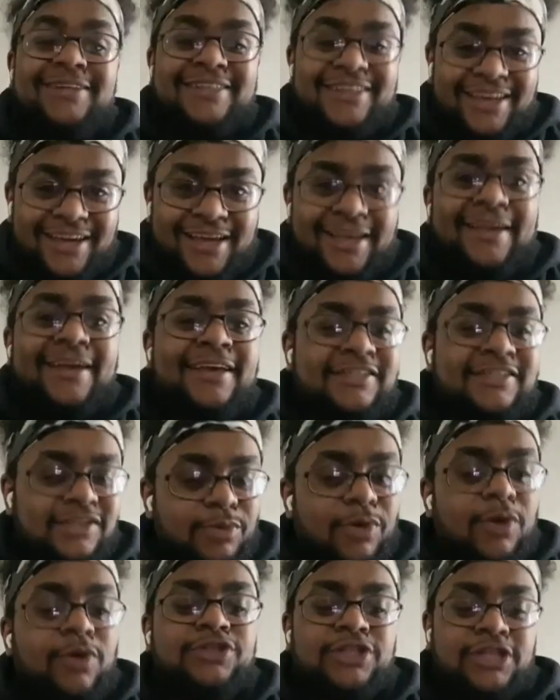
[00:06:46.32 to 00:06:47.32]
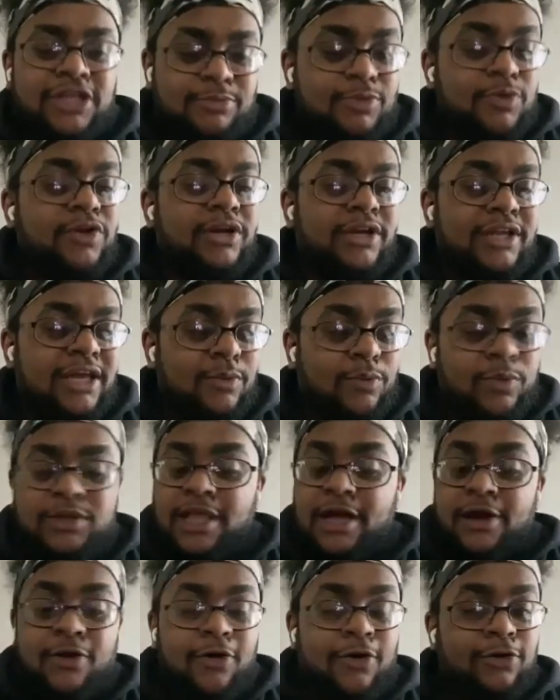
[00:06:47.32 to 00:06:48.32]
It's a poetry community. And we're
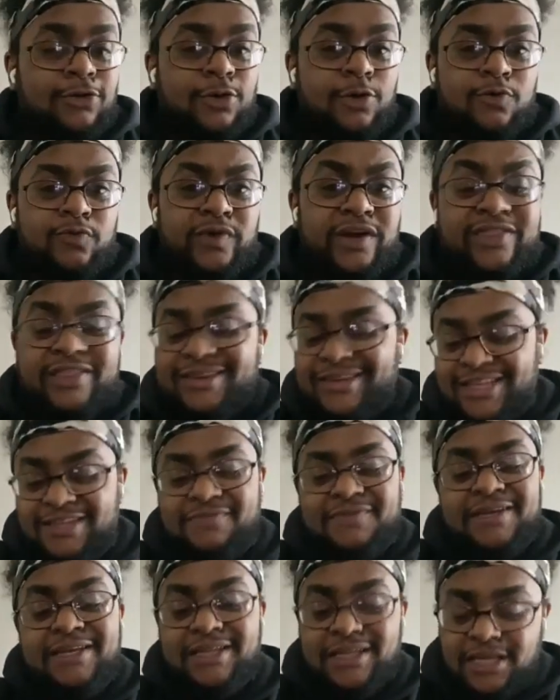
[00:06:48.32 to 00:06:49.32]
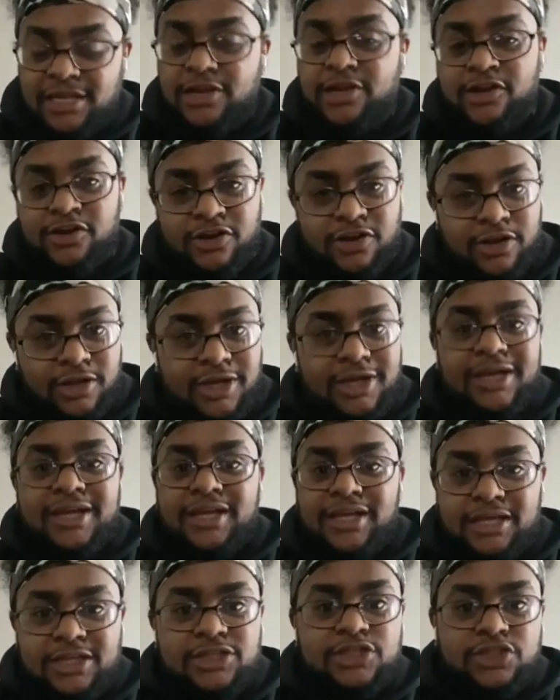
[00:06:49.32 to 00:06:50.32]
like all over. And then even here
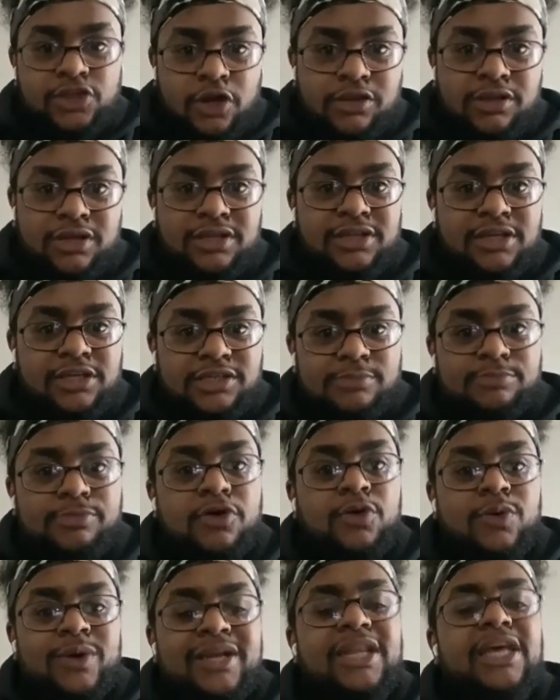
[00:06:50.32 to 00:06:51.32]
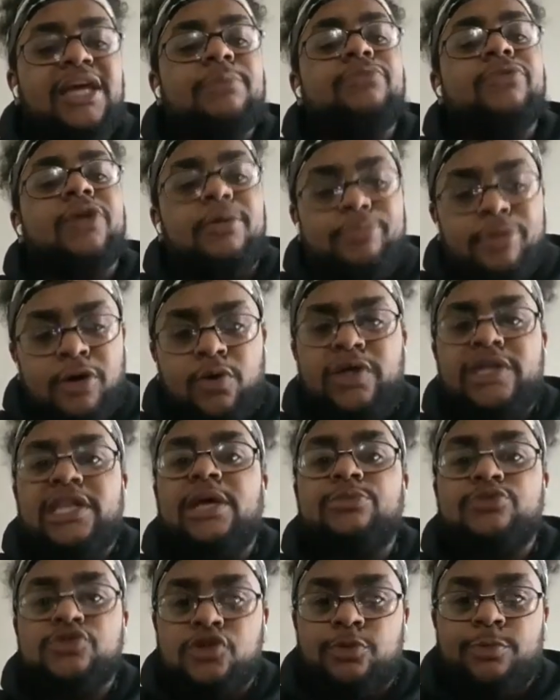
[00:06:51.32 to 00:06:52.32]
in Charlotte, there's a poet named
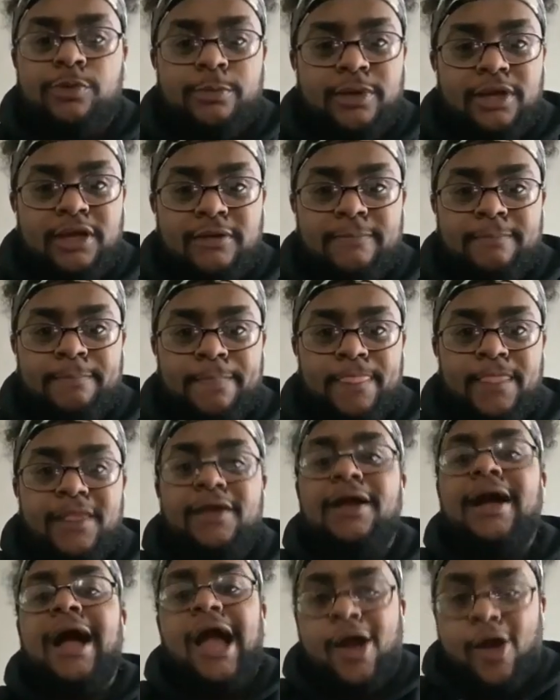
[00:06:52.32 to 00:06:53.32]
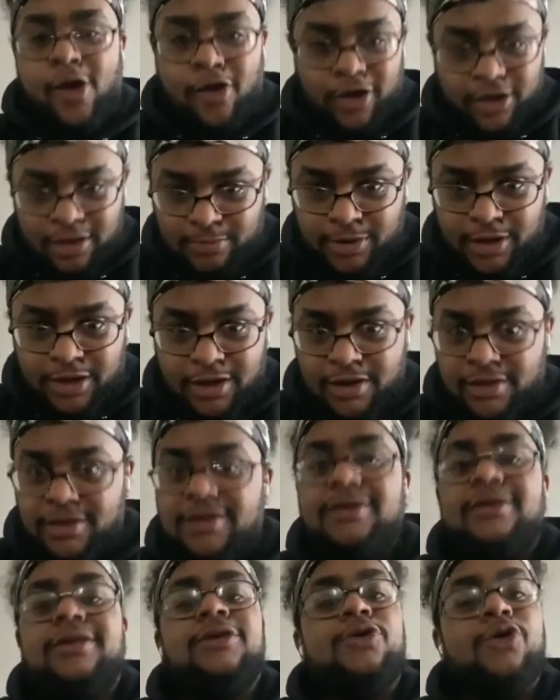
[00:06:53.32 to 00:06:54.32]
Superman. I call him Unc.
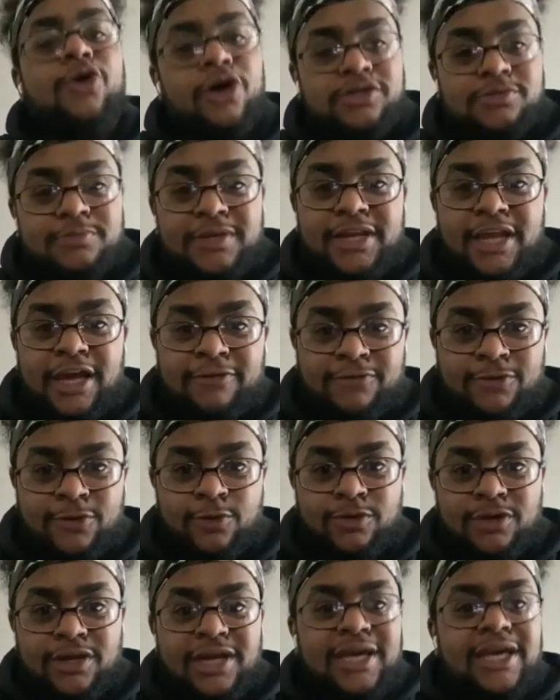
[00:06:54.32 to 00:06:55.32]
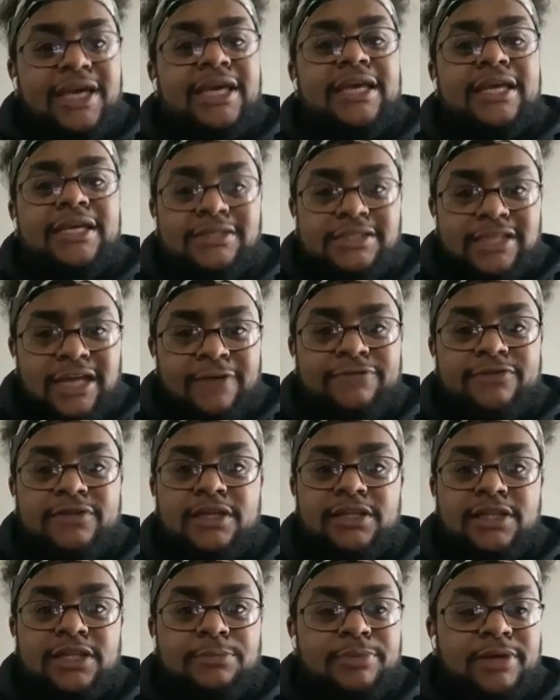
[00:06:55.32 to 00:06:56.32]
He calls me nephew. Right. He's
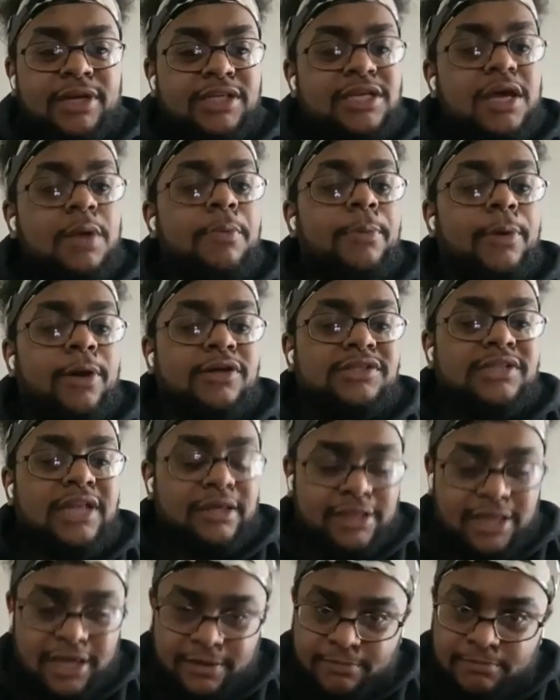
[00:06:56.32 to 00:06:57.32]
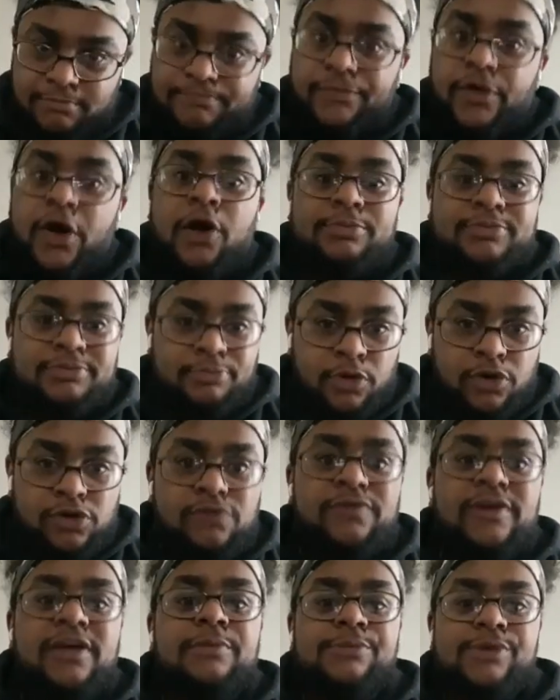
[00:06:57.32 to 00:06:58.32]
definitely been the type of person that like helps
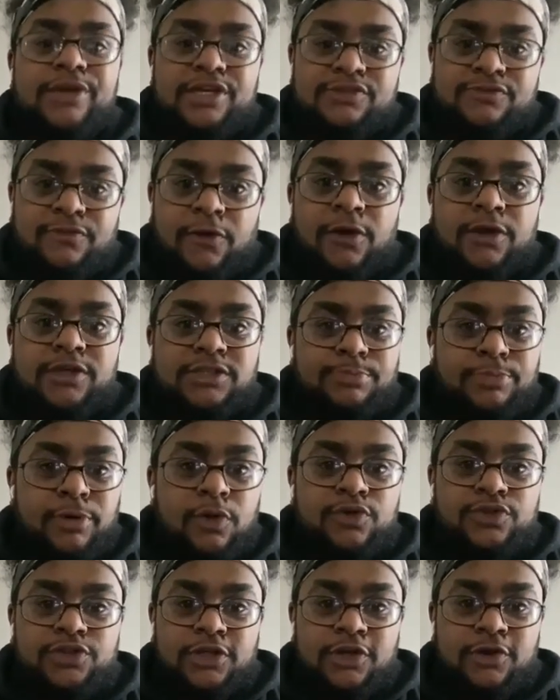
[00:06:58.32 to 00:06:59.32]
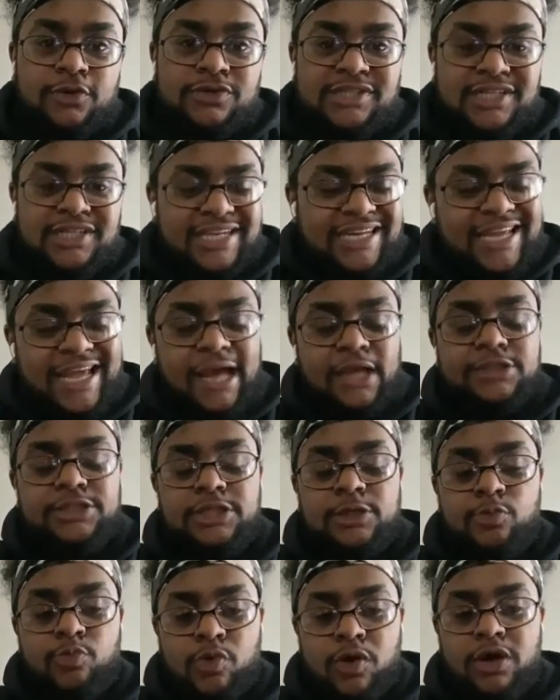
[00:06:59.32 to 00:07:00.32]
motivate me as far as poetry goes. And he
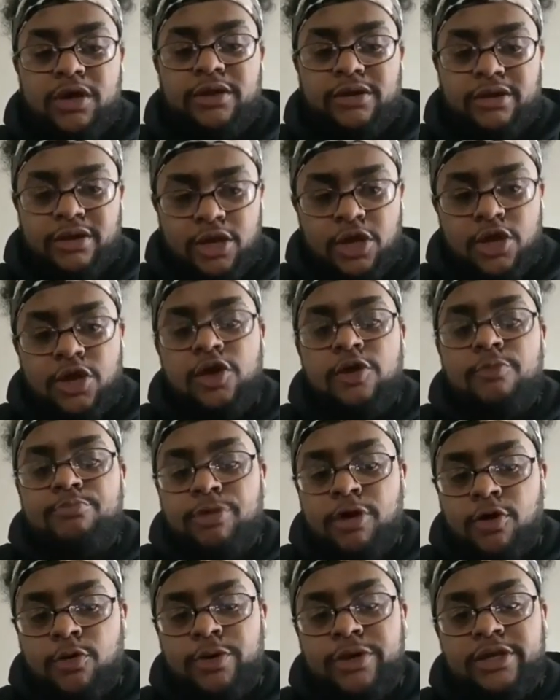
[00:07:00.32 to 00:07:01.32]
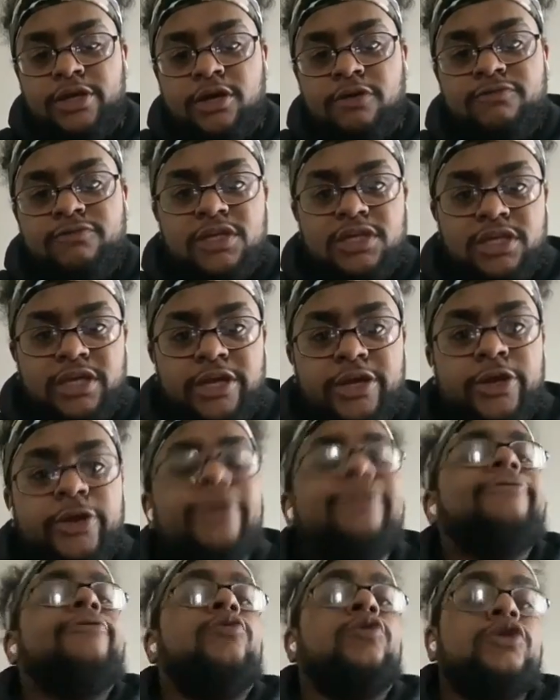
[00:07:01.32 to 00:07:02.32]
actually won Poet of the
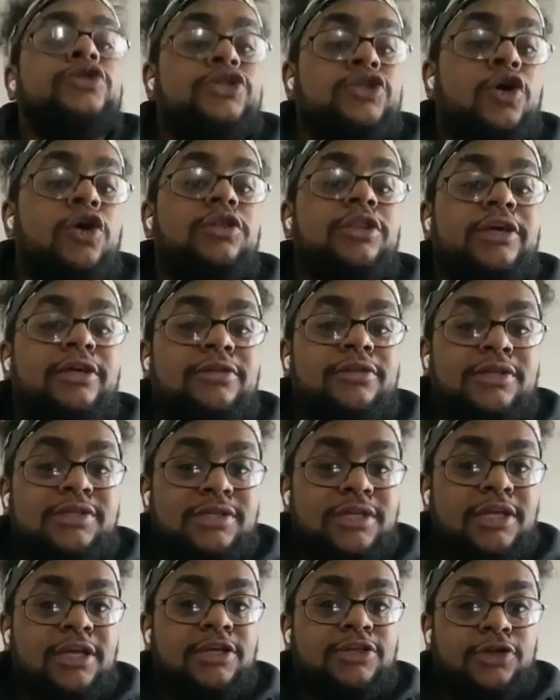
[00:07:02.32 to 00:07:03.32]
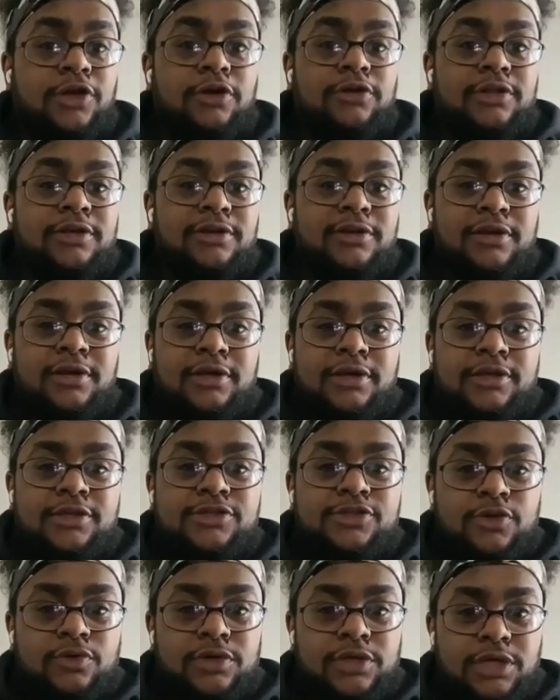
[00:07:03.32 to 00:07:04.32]
Year for Charlotte, the city of Charlotte.
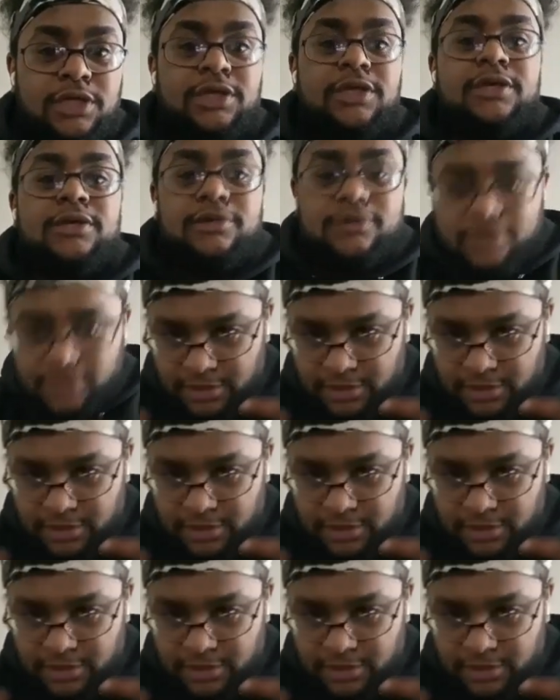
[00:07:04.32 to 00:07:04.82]
So he